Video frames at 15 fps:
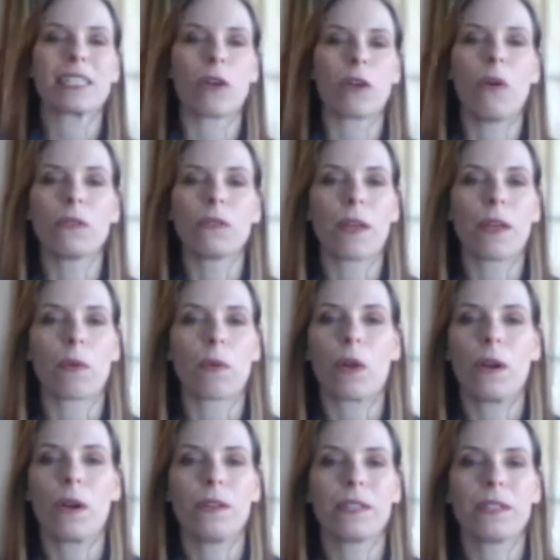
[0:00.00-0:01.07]
is a whole nother
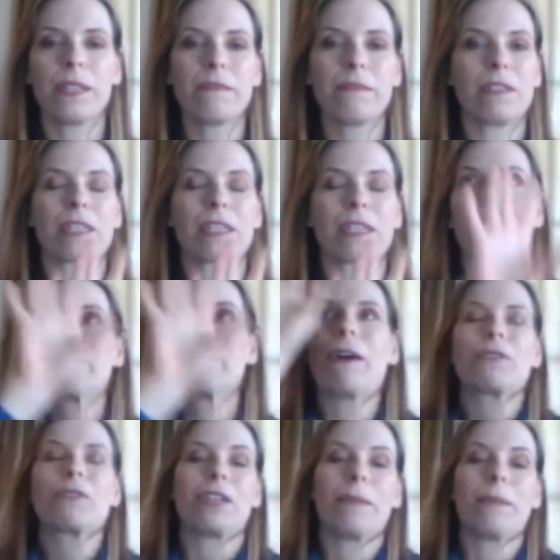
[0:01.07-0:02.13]
world. It can be
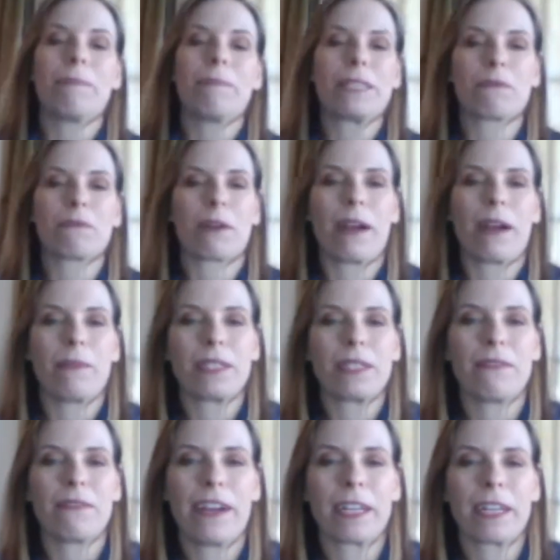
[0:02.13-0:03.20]
Mount Olympus, where I was
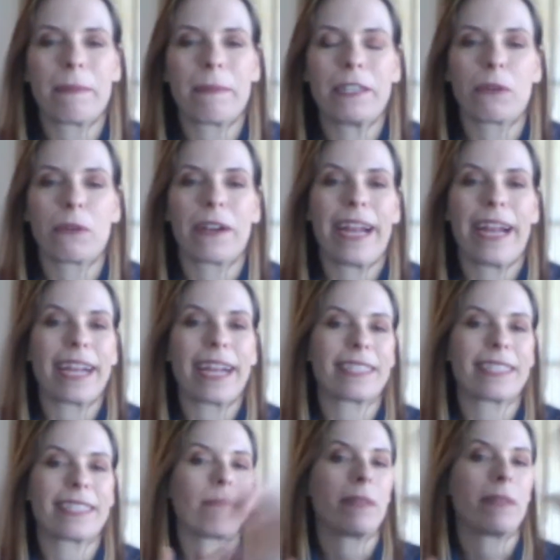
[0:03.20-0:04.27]
in Finding Pandora X.
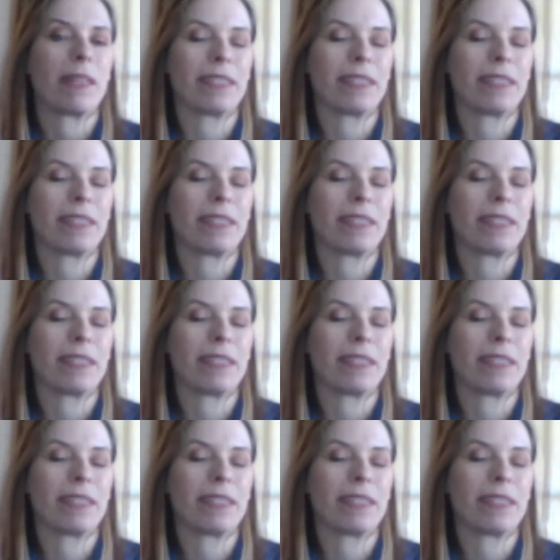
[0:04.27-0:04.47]
It can be the